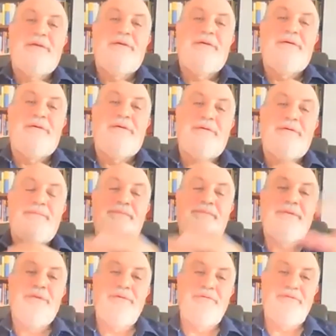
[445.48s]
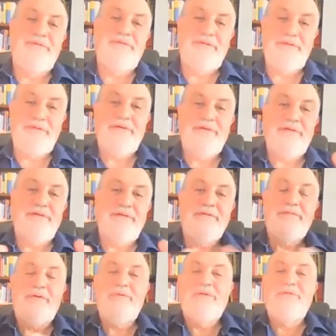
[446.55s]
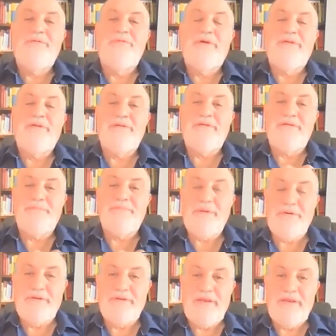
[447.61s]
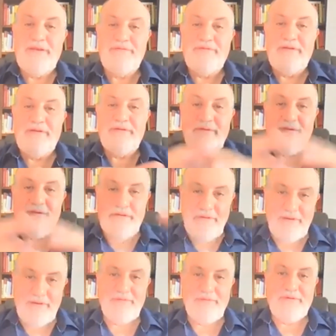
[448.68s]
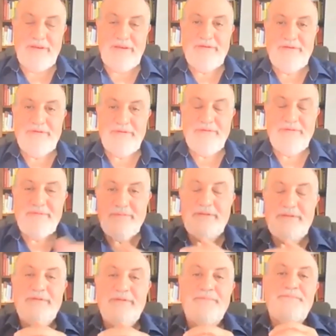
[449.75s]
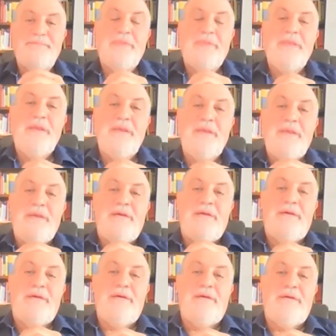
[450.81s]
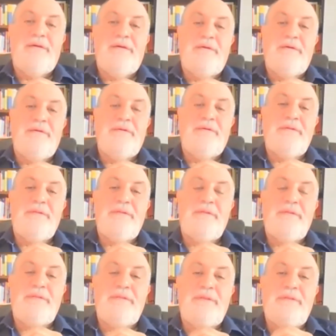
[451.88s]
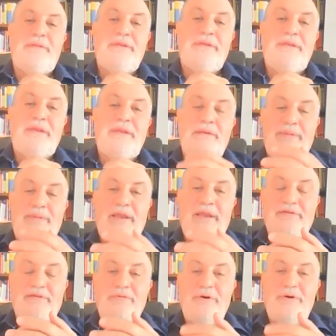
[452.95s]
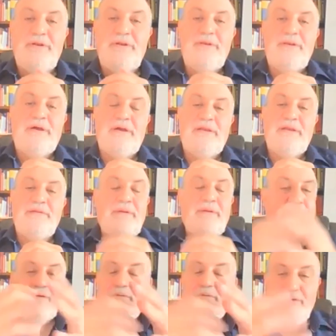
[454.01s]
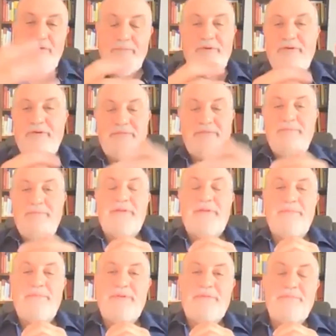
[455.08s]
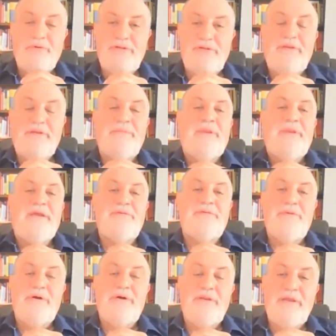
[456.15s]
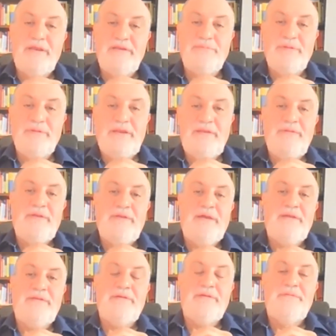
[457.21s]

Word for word: uh, use uh, what we do as a special case rather than a general case. But uh, the, the, in the Black Swan, I and, all the books, but, but, mostly in the Black Swan, I explained that